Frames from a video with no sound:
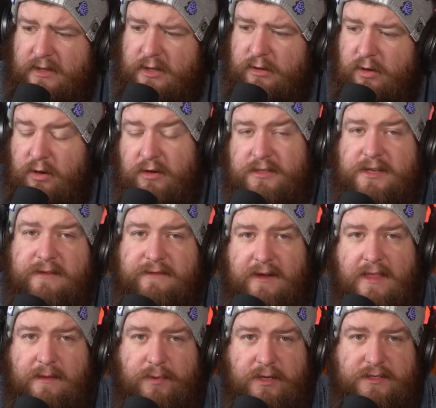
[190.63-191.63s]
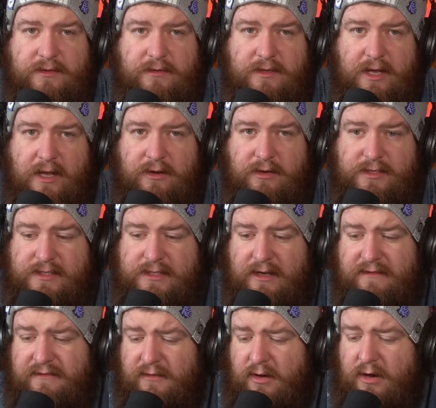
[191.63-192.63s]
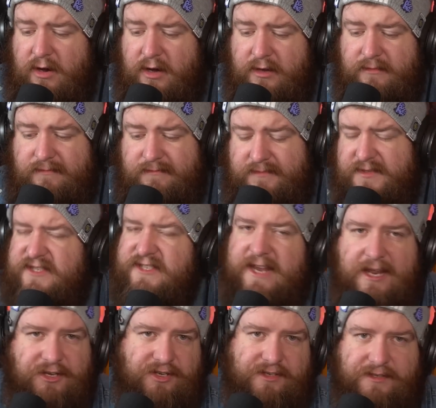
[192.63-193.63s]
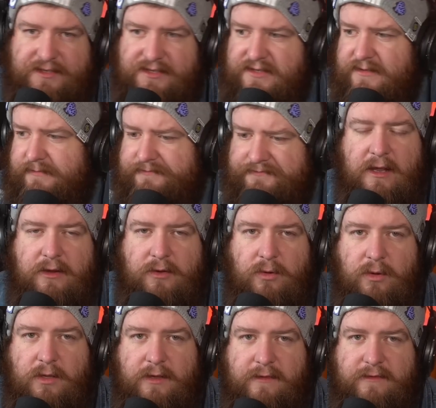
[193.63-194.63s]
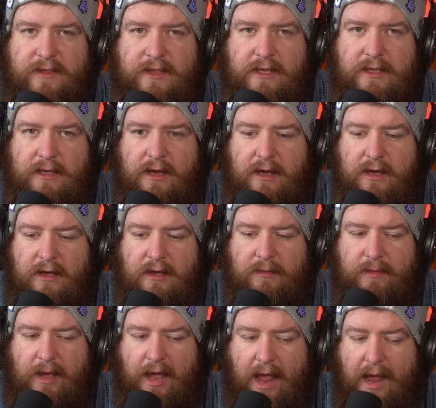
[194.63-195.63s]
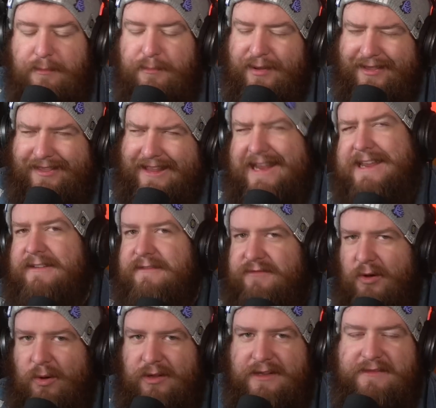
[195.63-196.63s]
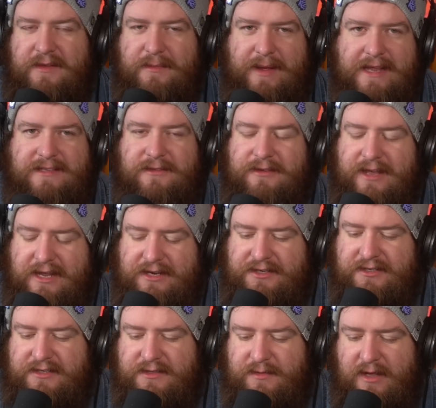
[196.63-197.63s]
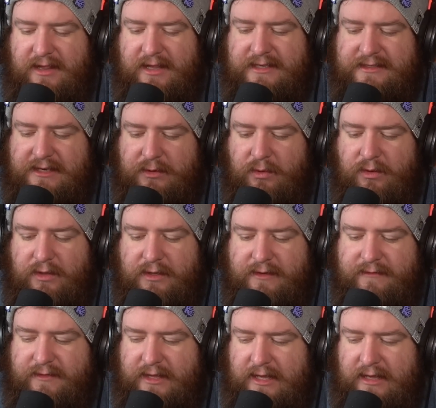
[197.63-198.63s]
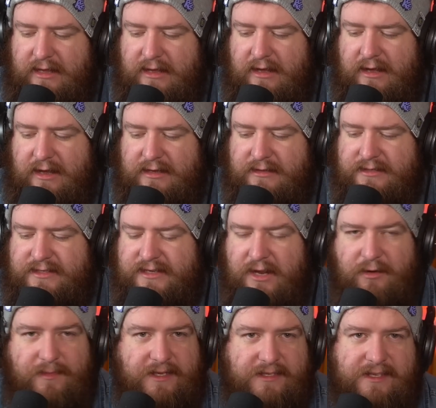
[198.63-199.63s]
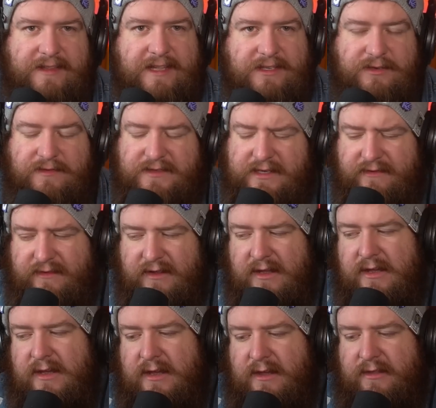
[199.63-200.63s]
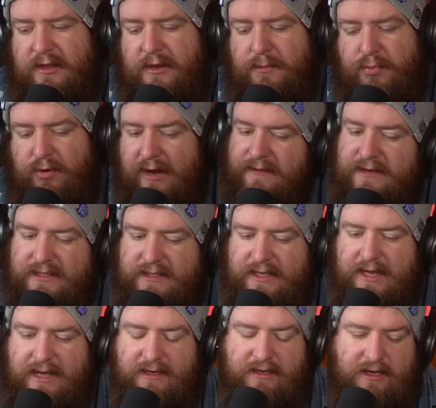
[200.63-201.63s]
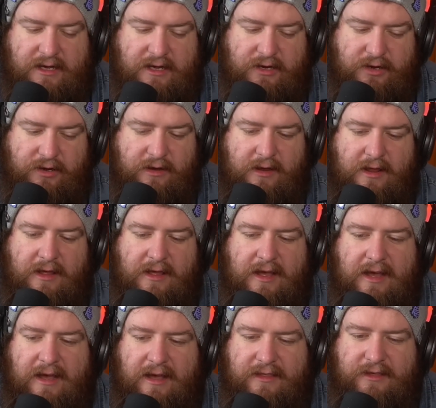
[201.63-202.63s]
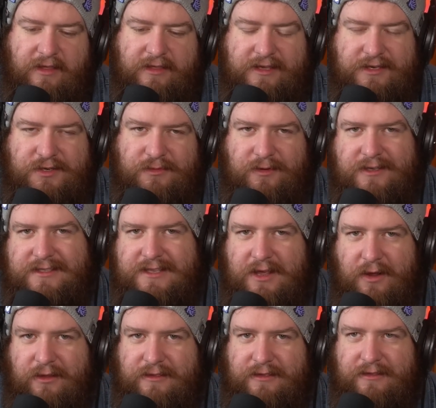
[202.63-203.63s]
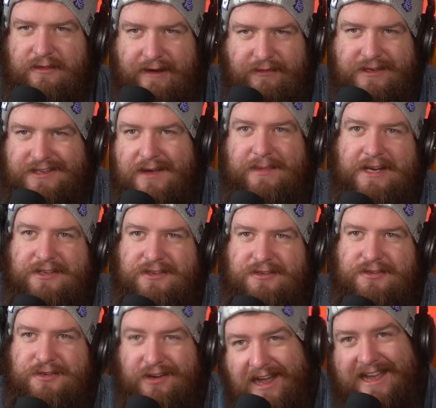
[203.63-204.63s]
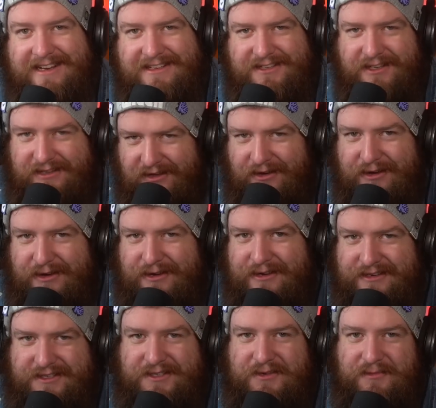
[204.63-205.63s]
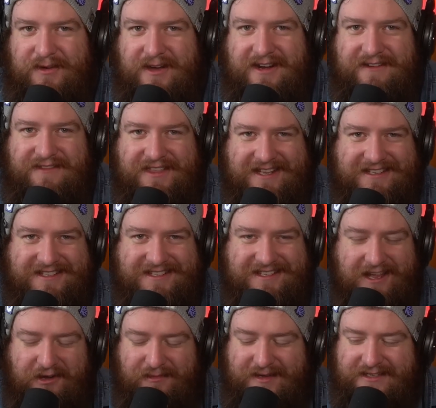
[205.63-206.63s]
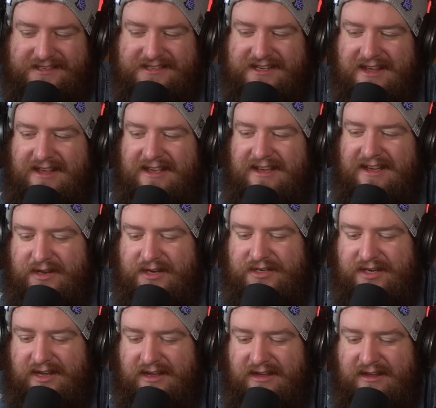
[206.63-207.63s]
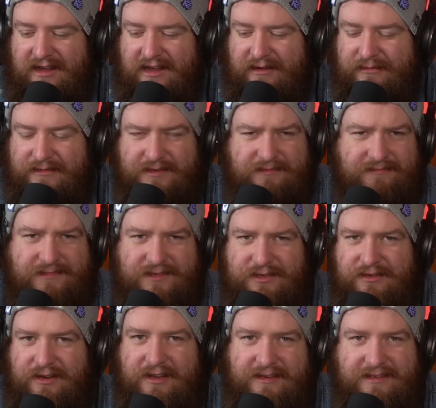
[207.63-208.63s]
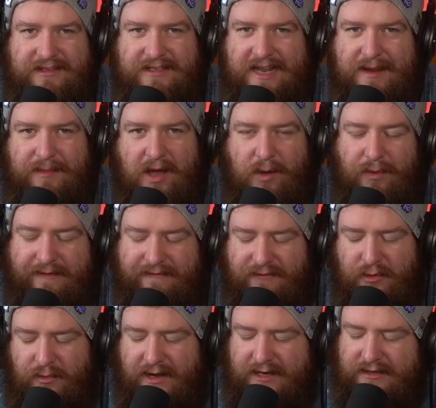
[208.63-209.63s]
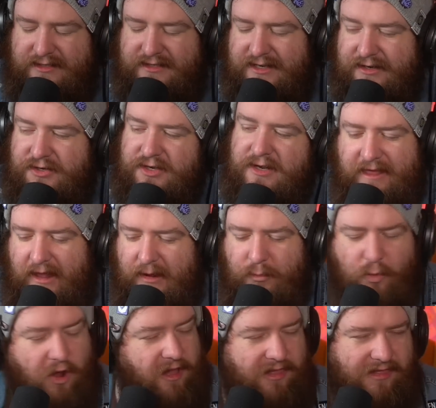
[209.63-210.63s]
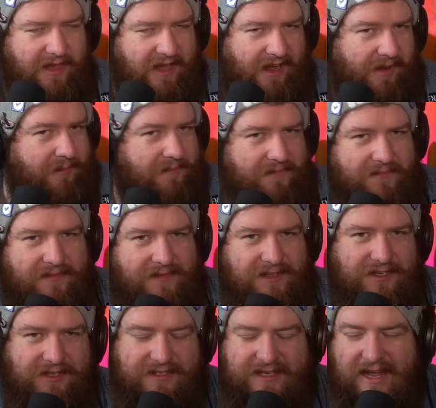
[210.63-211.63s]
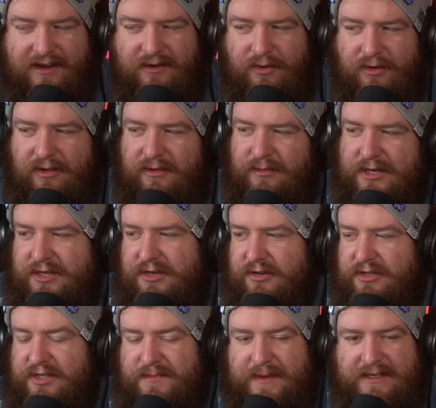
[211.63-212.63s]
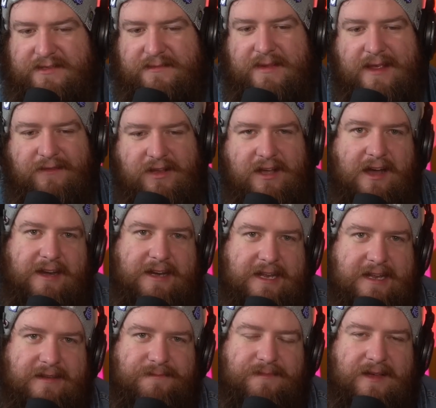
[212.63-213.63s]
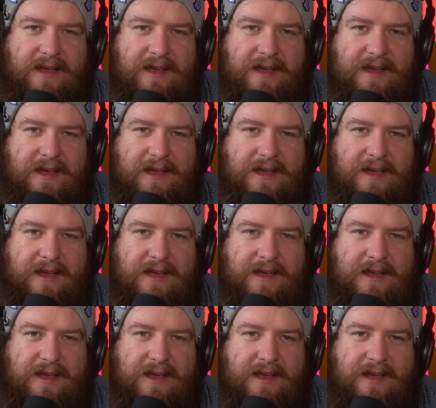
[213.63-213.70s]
You'll also find the personal cargo stuff on stations and all of the, I believe all of the base locations as well, as in all of the settlements and that sort of stuff that previously had cargo. The only issue was every time I tried to go to one of these settlements, which I would do, you know, Daymar 141 and such, they weren't there just at all, which could just be some Evocati